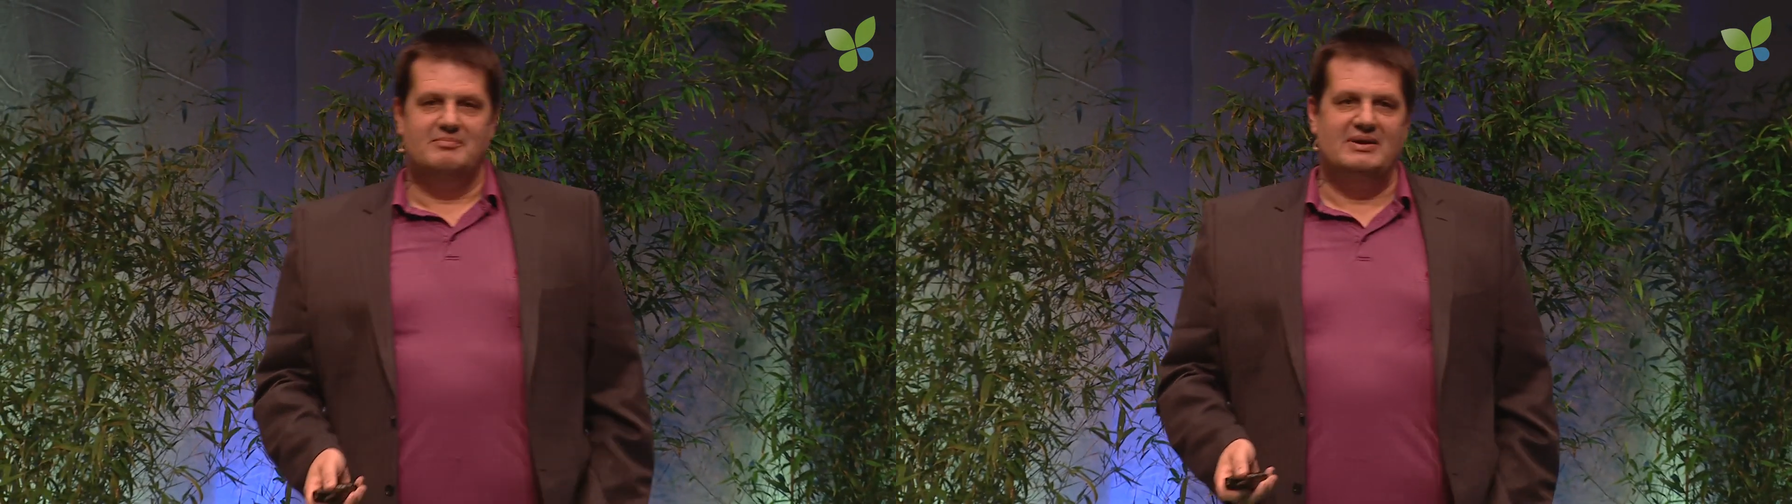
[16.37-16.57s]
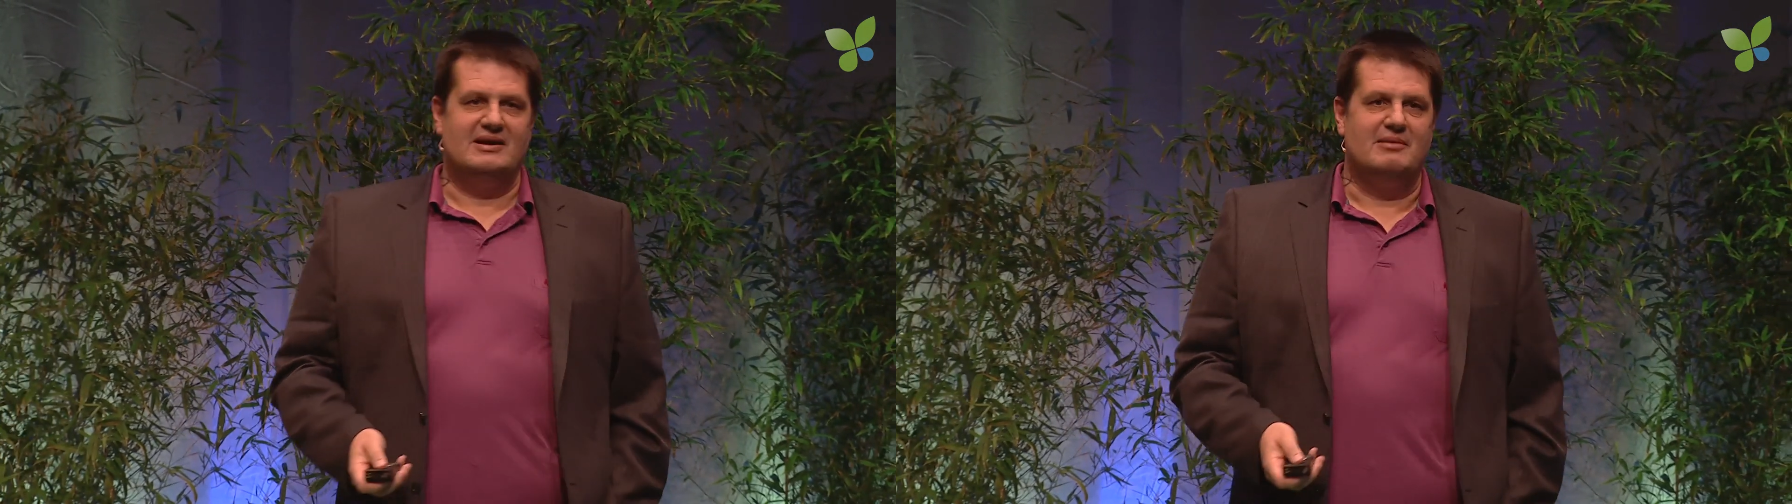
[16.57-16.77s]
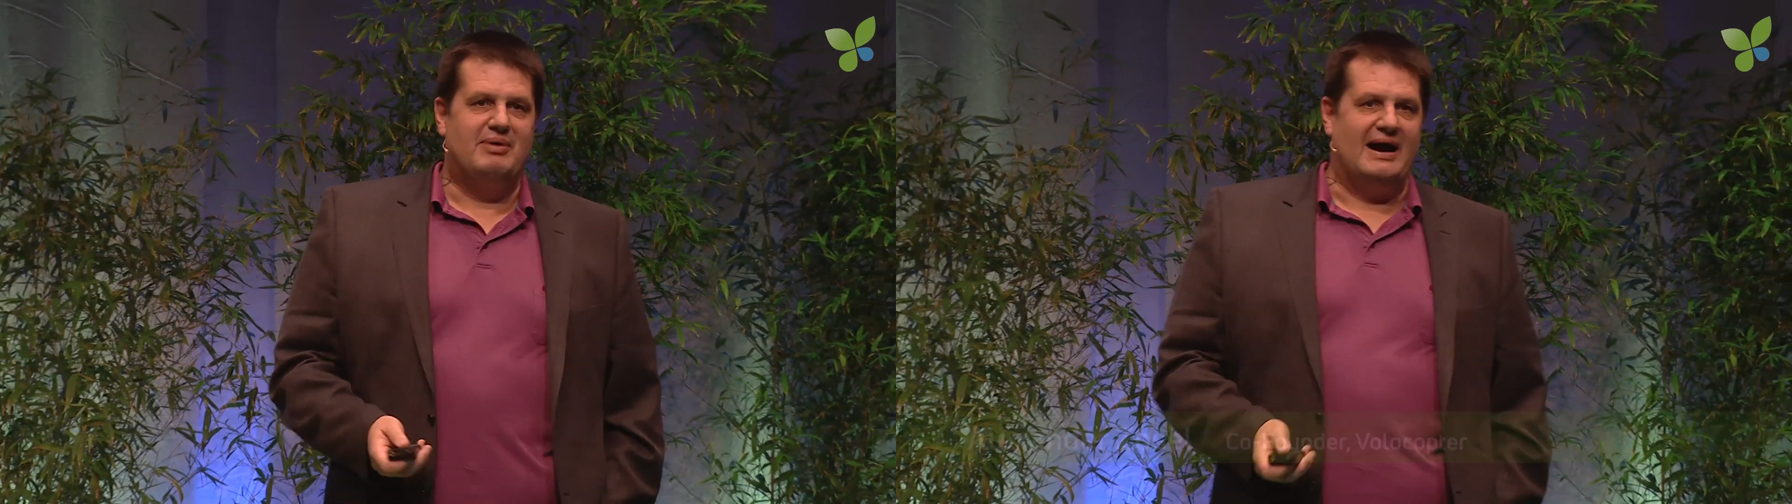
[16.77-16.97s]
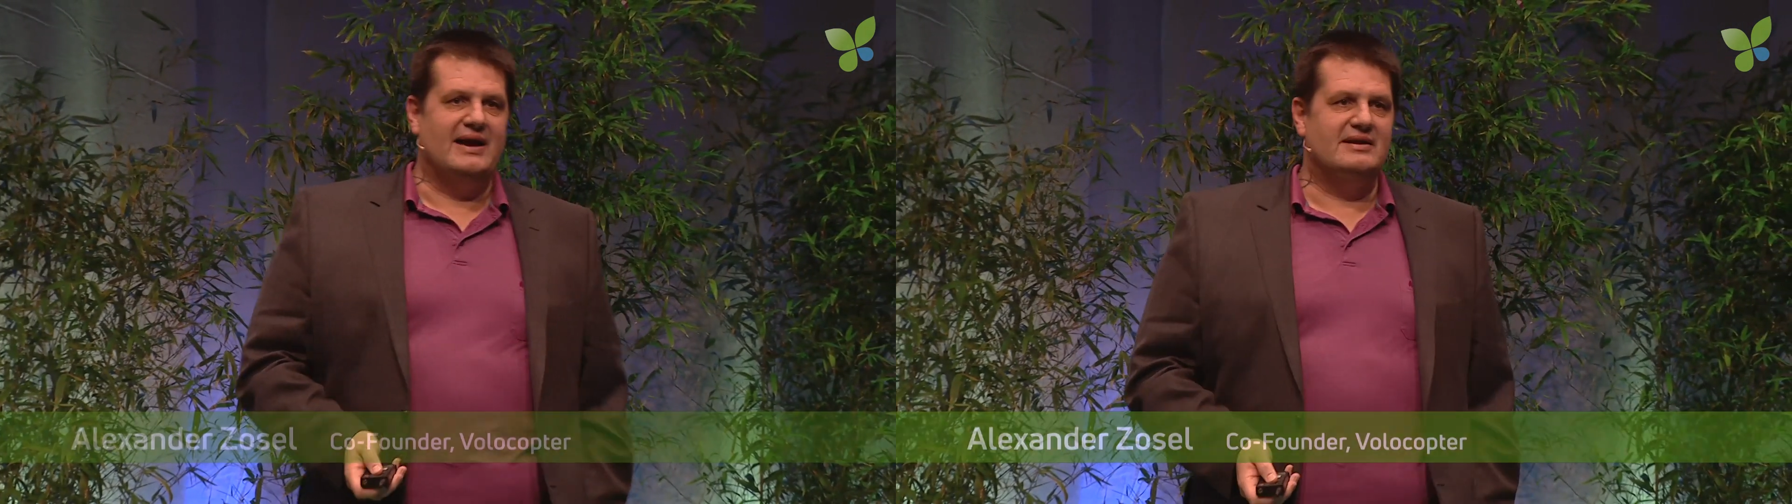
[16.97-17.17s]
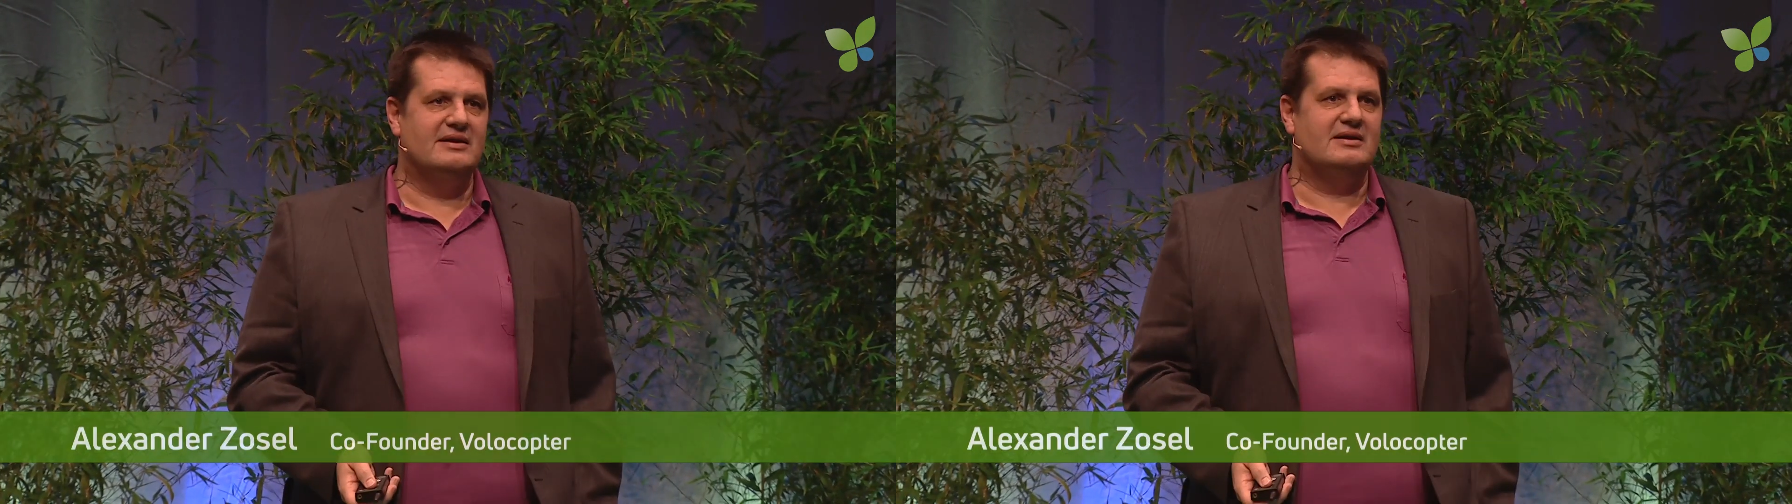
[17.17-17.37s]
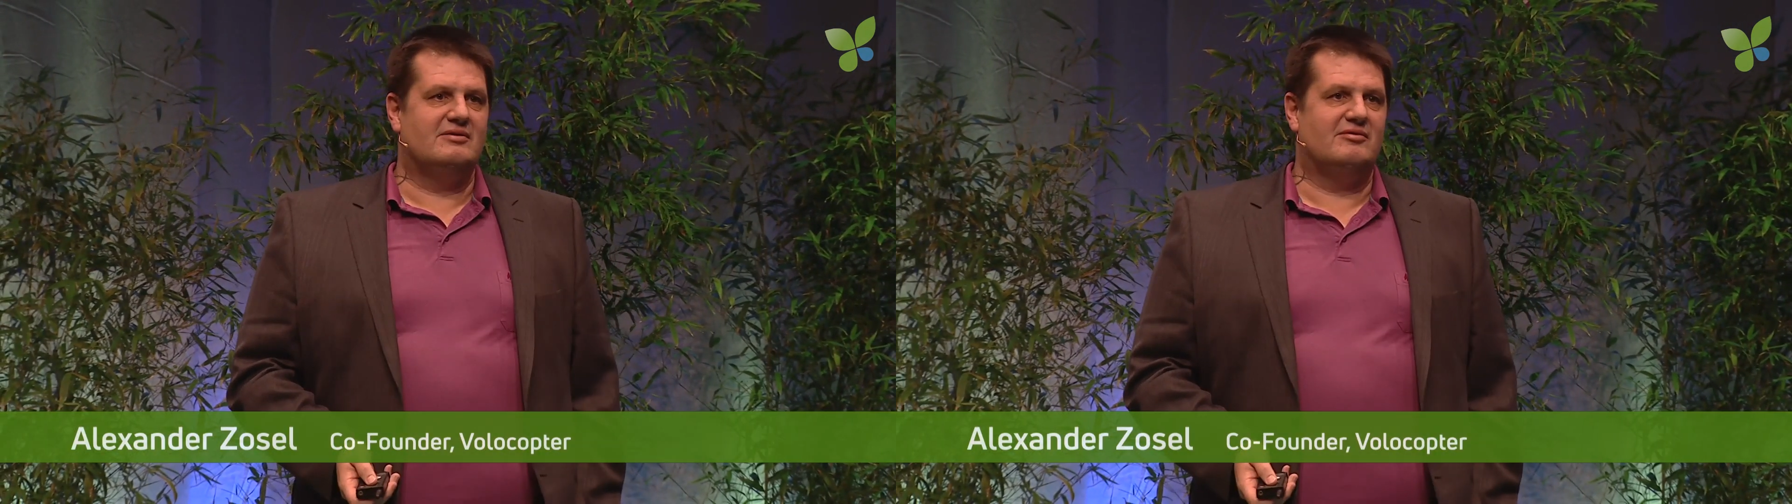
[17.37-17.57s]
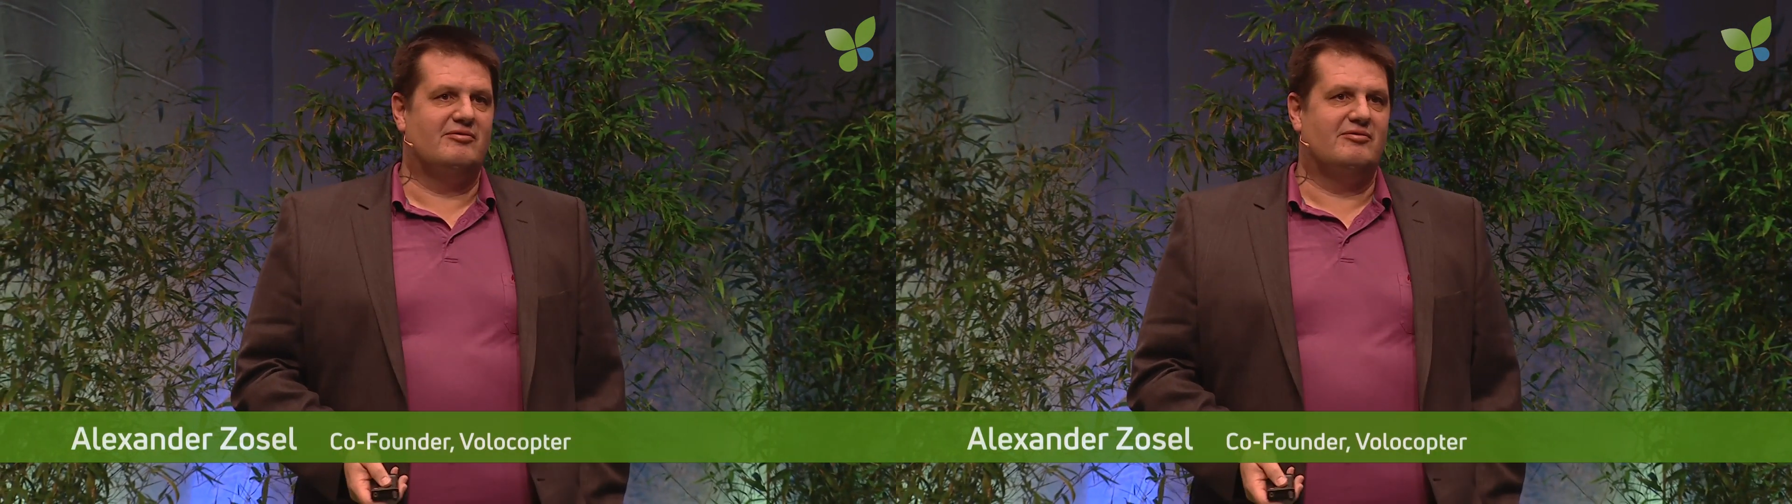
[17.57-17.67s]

being a pioneer